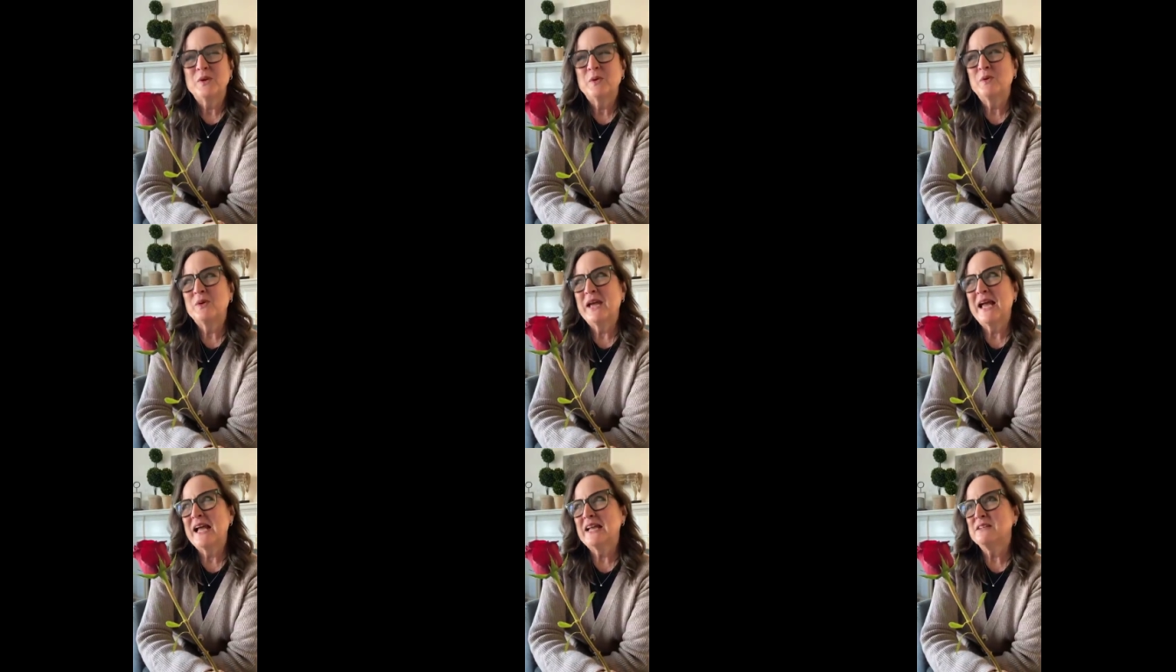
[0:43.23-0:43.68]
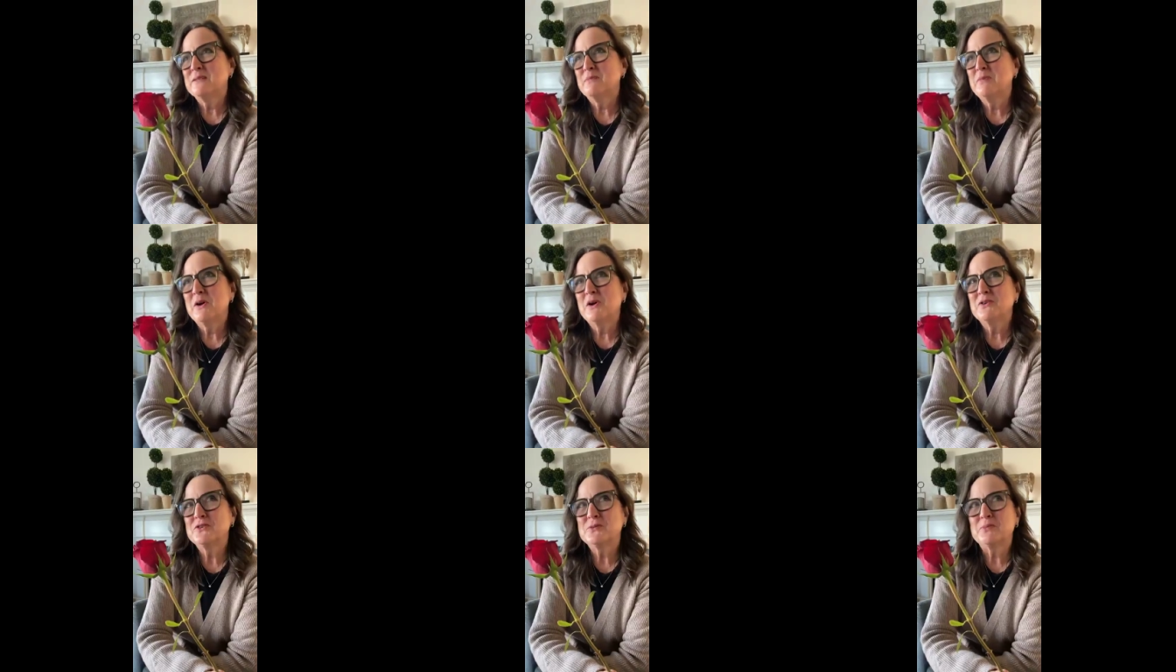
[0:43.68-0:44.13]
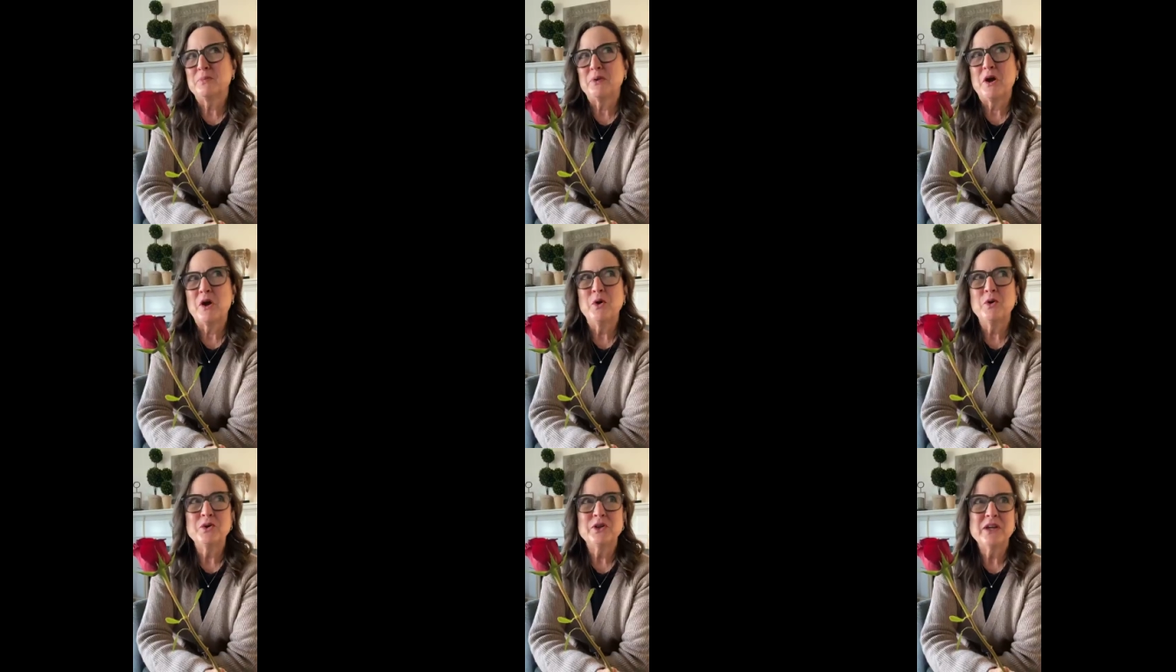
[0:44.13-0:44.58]
We had to
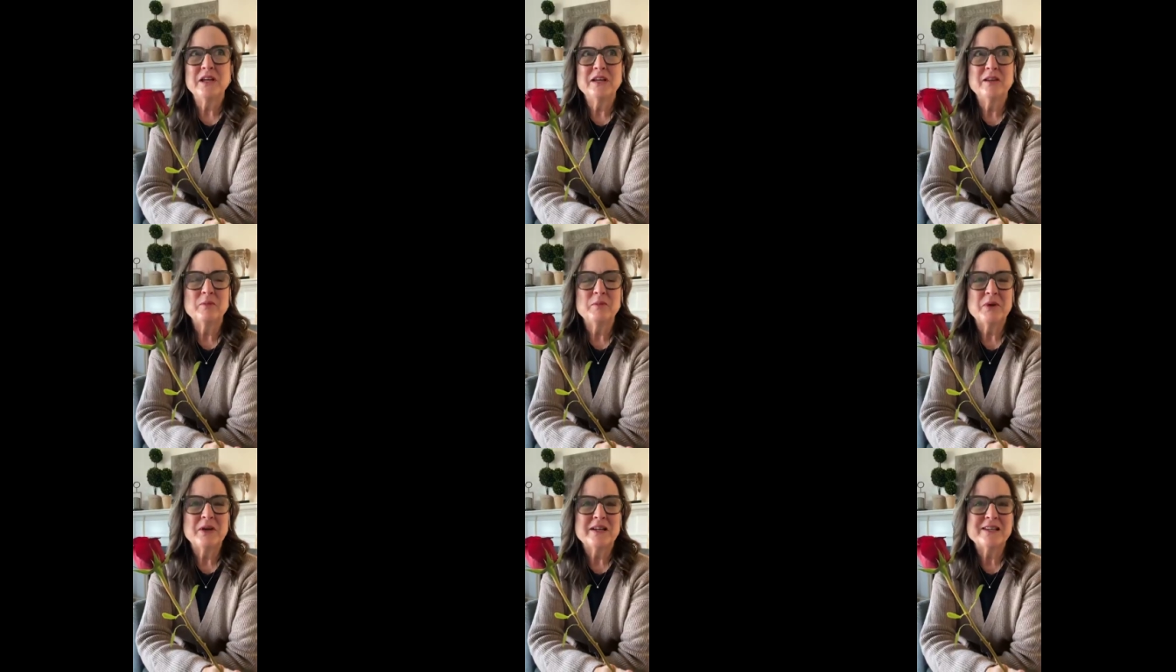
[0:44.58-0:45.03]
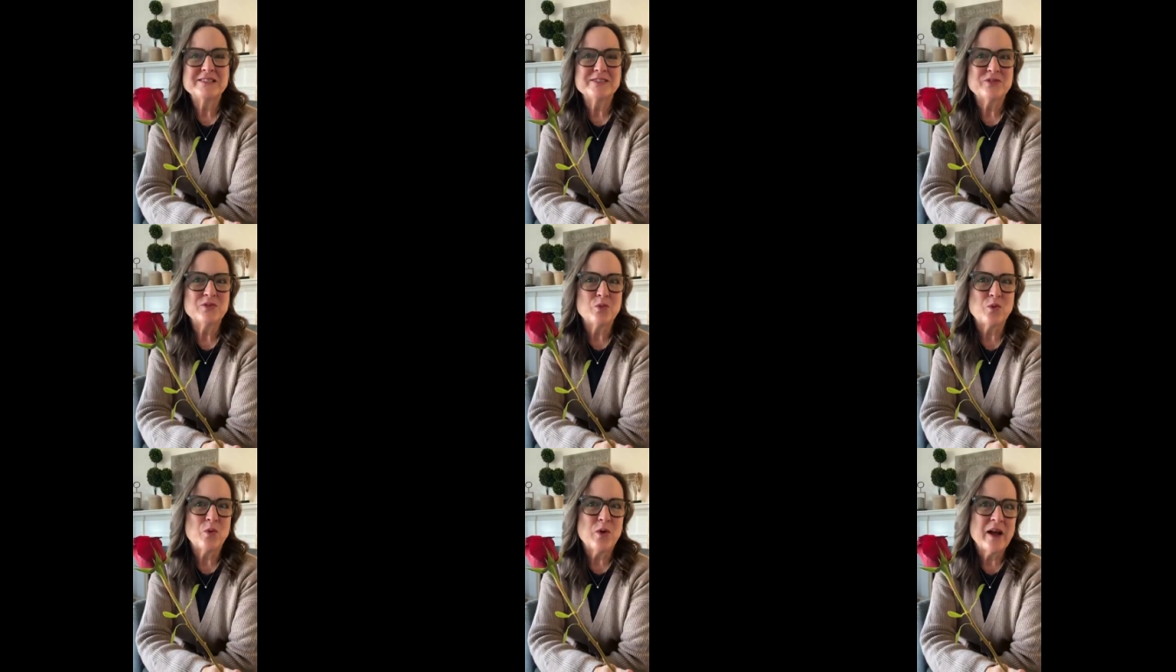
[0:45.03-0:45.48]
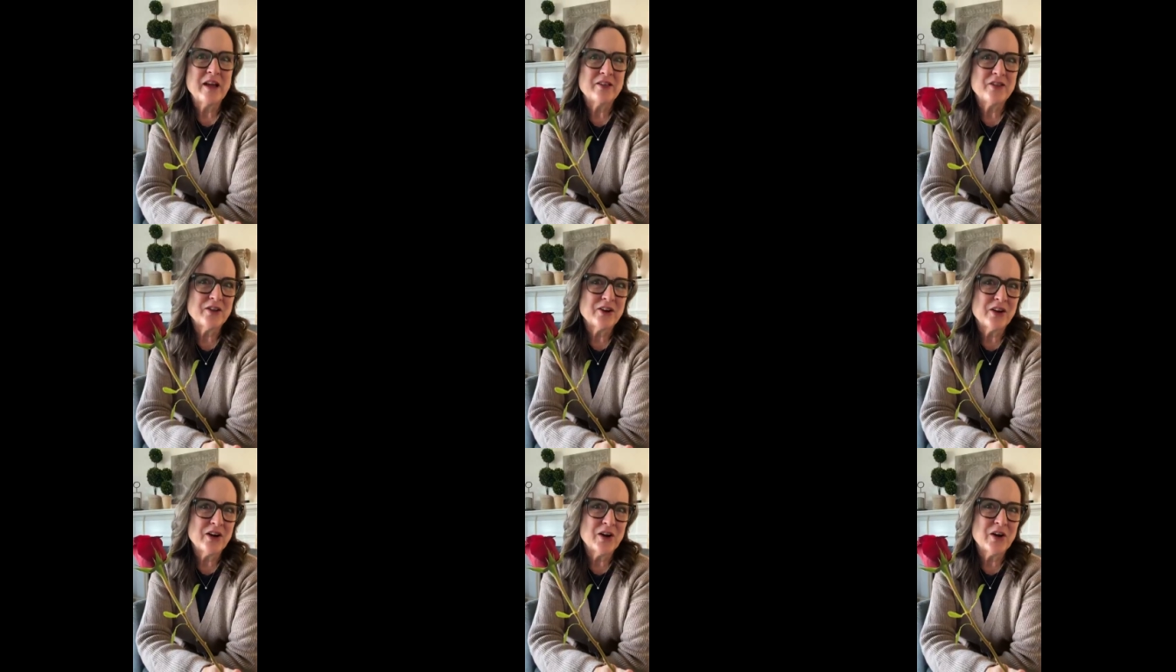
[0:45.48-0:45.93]
postpone it because of
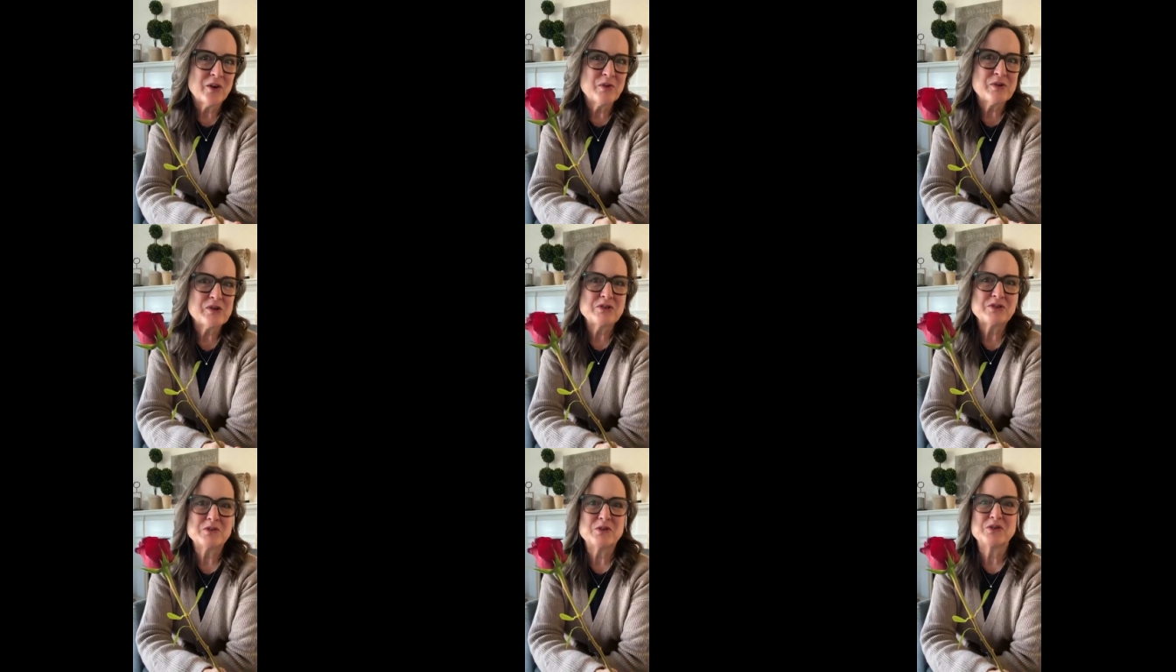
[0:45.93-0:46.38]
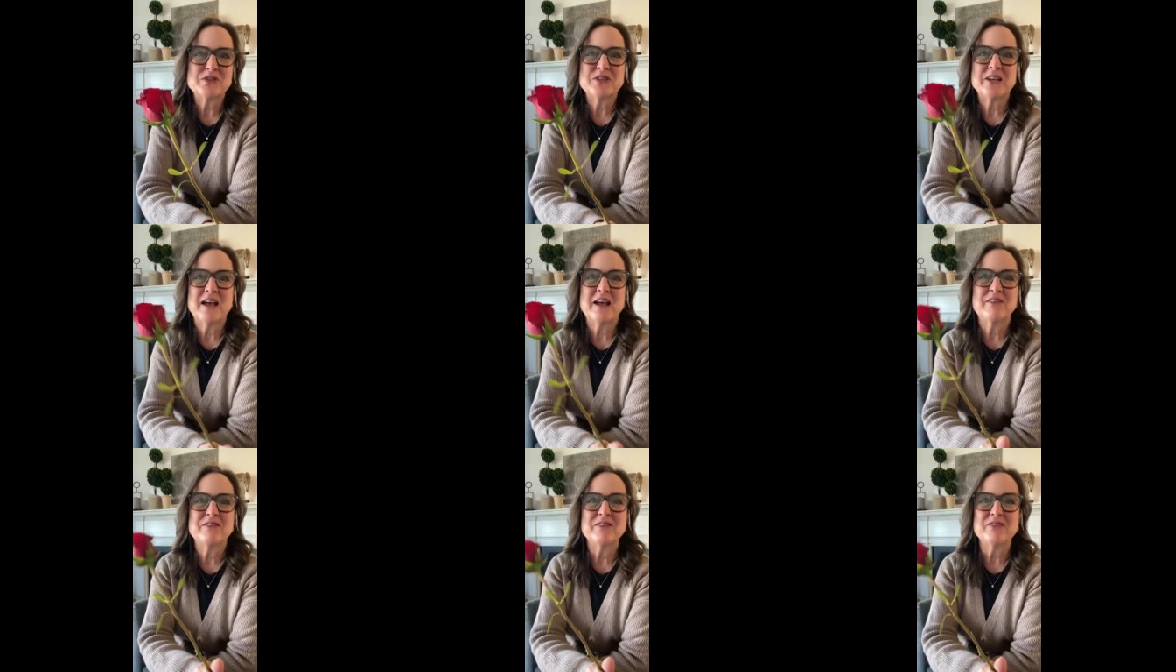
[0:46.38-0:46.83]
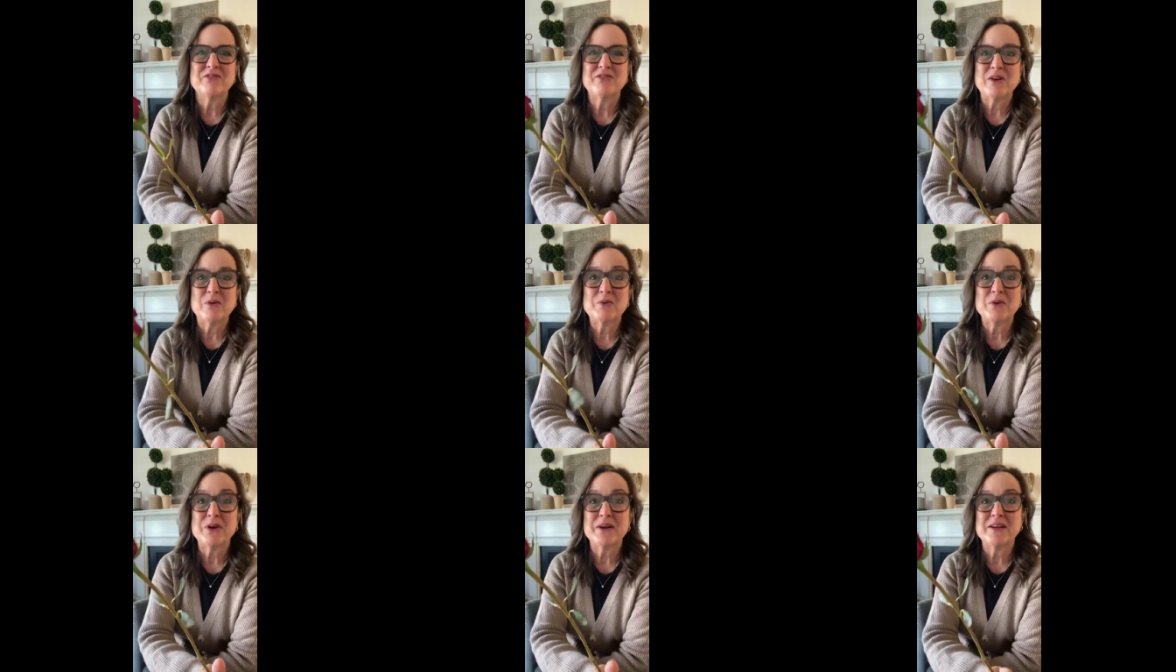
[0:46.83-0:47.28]
weather. We were supposed to have it
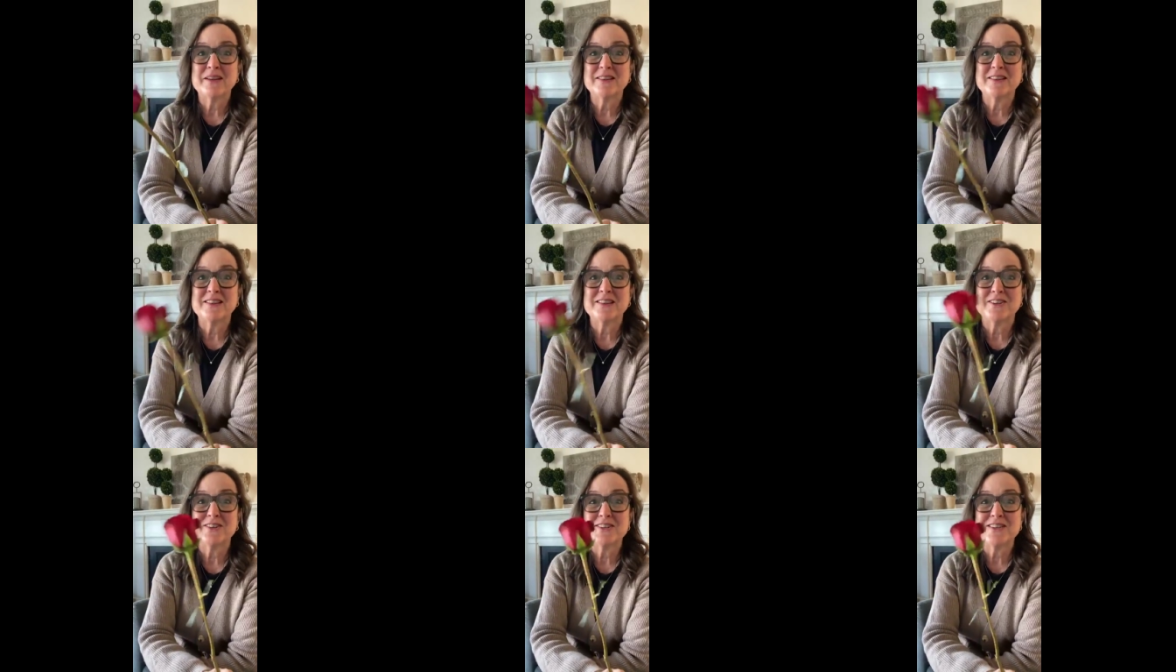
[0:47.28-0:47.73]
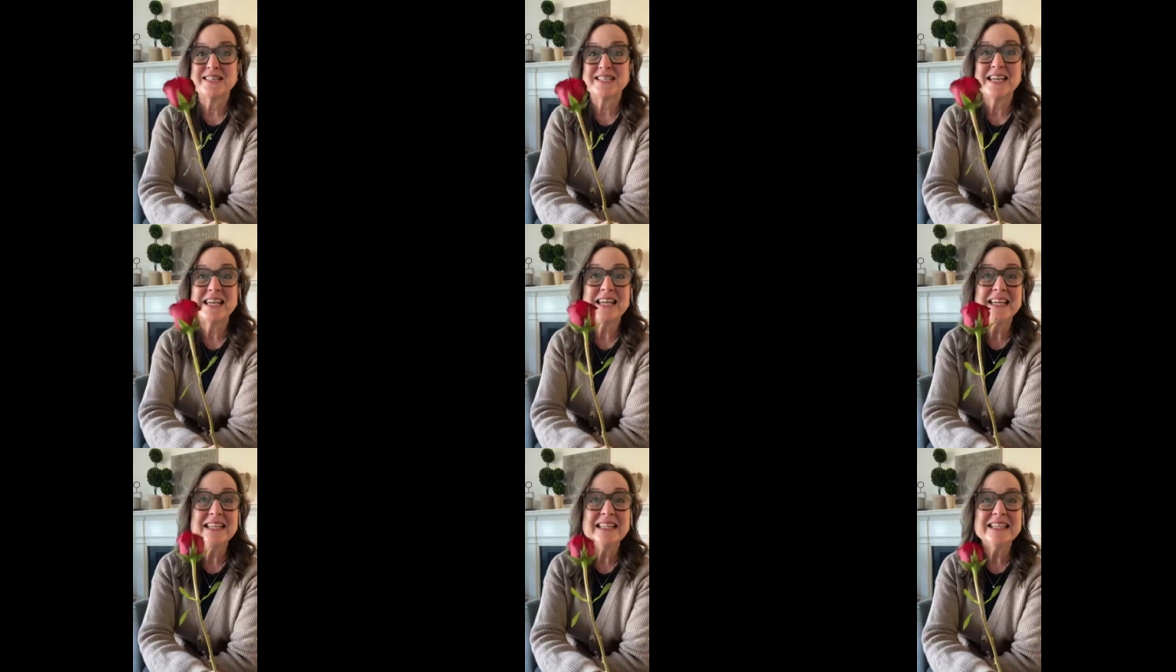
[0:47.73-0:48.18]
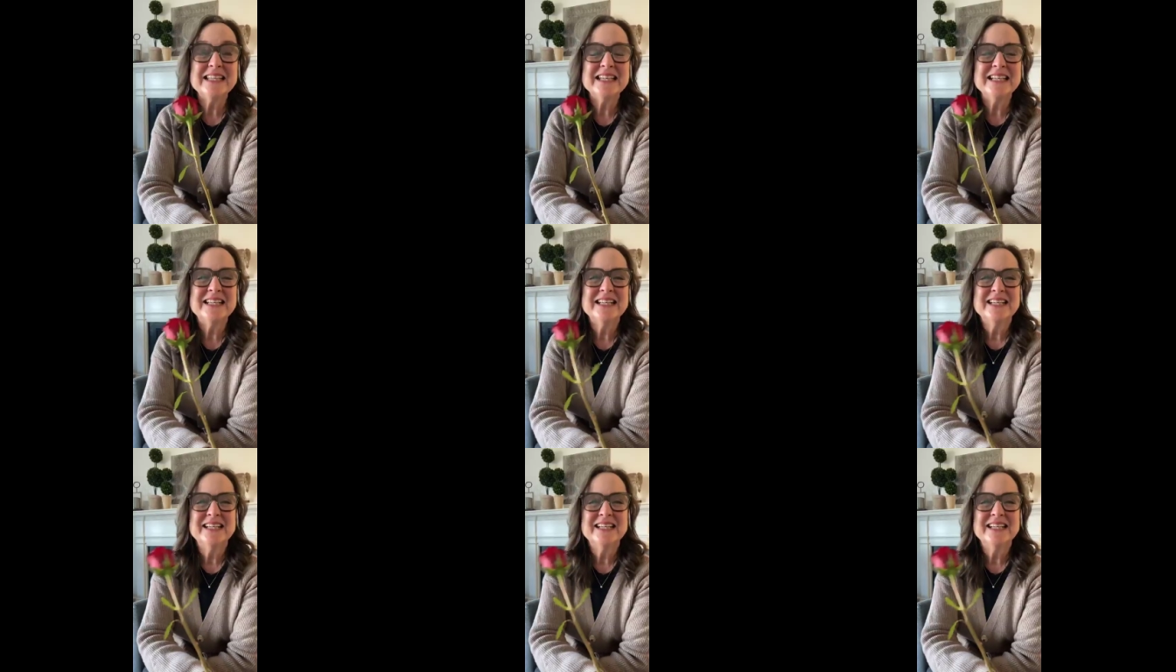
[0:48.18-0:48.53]
February 13th.